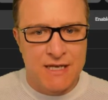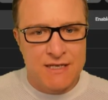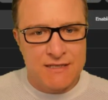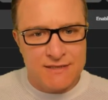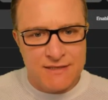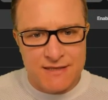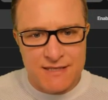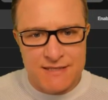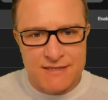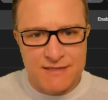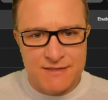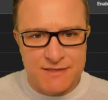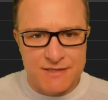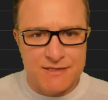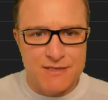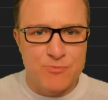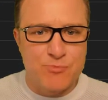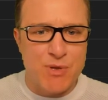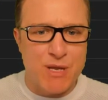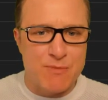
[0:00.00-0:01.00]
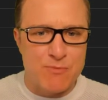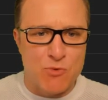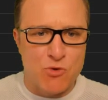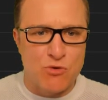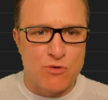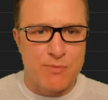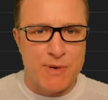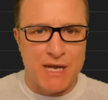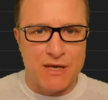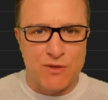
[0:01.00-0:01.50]
So this is just a bit more
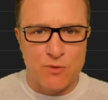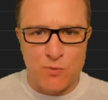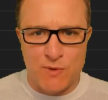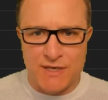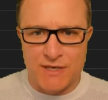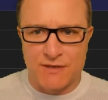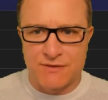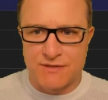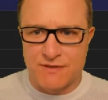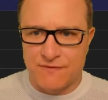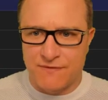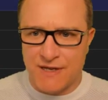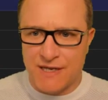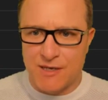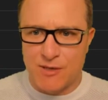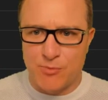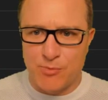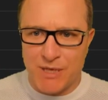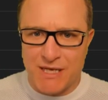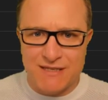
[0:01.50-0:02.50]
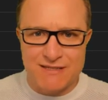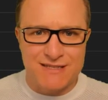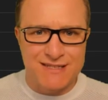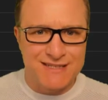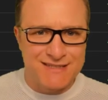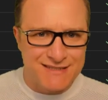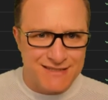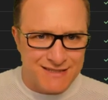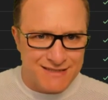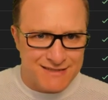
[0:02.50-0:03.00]
about the Windows Defender piece, and
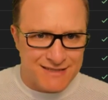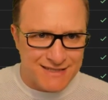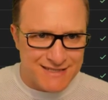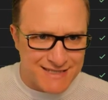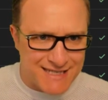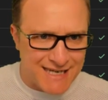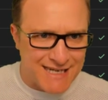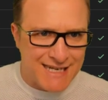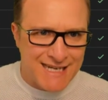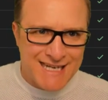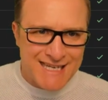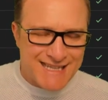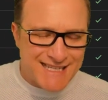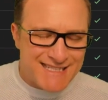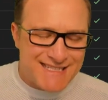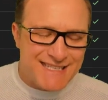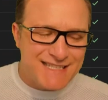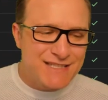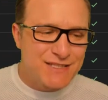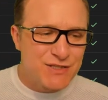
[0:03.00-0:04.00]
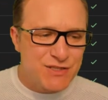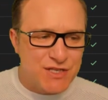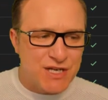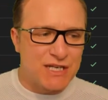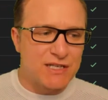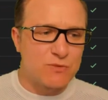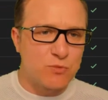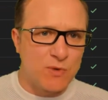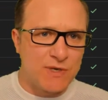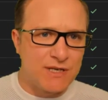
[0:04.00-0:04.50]
as, as I said, this isn't
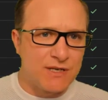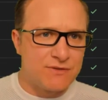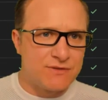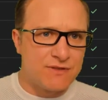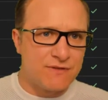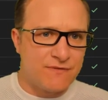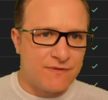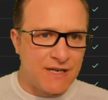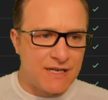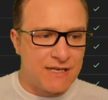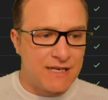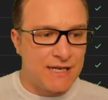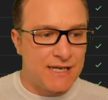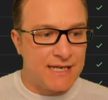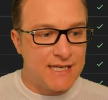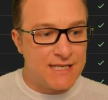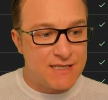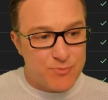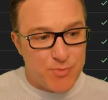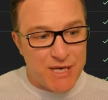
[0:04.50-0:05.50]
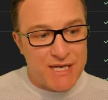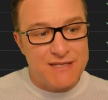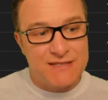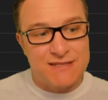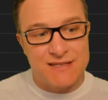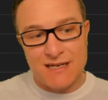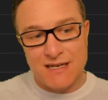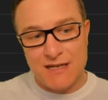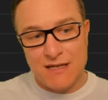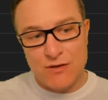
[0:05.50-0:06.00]
just Windows Defender, it's
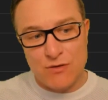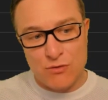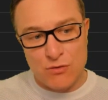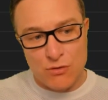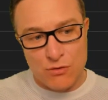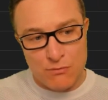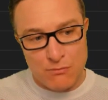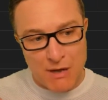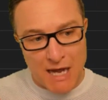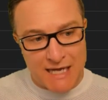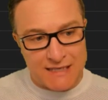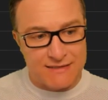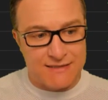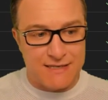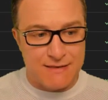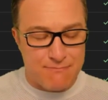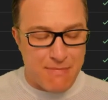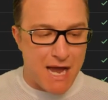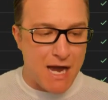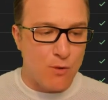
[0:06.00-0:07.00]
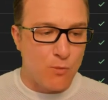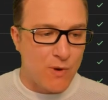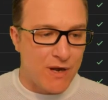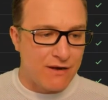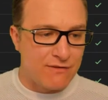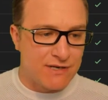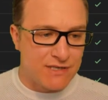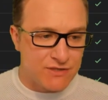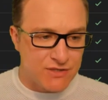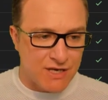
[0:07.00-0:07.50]
basically your
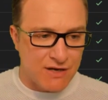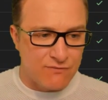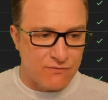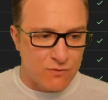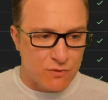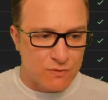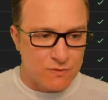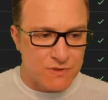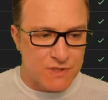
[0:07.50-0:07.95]
anti-malware in general.